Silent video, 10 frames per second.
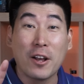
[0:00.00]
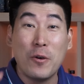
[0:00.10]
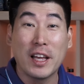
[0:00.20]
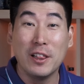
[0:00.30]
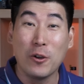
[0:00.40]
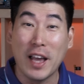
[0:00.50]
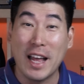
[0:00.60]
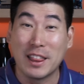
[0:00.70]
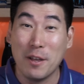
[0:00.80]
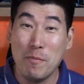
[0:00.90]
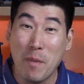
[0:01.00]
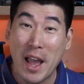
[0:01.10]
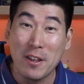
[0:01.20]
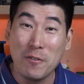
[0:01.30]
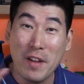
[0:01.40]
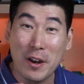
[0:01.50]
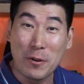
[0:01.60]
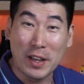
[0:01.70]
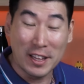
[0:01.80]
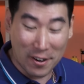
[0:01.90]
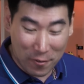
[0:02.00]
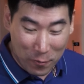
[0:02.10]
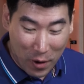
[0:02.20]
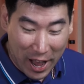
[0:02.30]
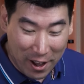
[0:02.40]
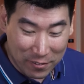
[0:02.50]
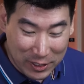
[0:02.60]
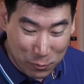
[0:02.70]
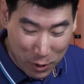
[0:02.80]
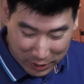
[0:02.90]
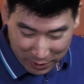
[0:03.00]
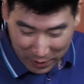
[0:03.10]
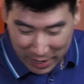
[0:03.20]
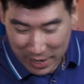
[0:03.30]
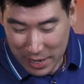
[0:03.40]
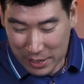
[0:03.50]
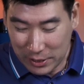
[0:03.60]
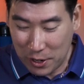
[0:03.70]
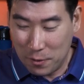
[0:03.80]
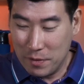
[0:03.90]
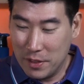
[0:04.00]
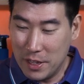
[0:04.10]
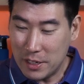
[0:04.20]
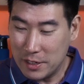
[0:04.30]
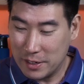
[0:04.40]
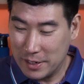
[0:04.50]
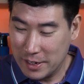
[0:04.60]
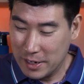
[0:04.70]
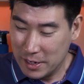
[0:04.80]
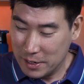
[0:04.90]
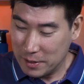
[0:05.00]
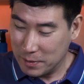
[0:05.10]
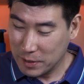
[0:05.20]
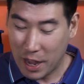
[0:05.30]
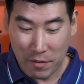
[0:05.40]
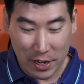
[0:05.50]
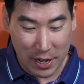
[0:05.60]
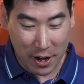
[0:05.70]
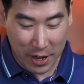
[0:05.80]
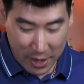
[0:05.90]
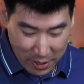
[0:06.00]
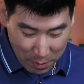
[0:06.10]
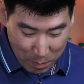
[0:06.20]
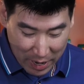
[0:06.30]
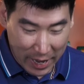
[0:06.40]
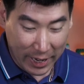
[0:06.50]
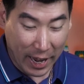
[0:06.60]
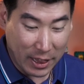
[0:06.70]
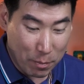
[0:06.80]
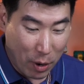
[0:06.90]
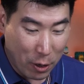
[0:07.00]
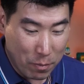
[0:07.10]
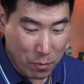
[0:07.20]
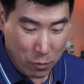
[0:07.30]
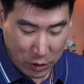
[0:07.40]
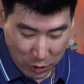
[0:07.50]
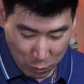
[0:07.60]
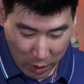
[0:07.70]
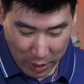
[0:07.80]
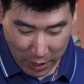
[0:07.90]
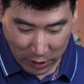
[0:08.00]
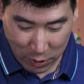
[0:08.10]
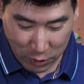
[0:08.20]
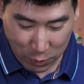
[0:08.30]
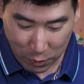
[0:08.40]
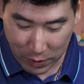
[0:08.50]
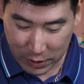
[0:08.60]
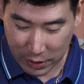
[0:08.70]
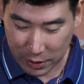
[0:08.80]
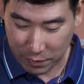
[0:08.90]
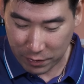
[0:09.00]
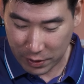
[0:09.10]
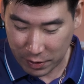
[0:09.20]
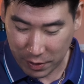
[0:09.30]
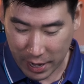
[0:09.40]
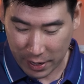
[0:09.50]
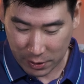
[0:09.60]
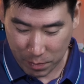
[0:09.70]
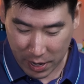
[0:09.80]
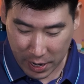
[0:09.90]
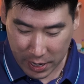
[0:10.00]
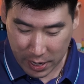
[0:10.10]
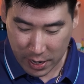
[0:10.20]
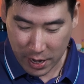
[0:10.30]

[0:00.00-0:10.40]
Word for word: a quick look at the manual very quickly on how this works in a way. So this cover here is magnetic at the bottom, which is where you actually store this. As you can feel that, that's magnetic.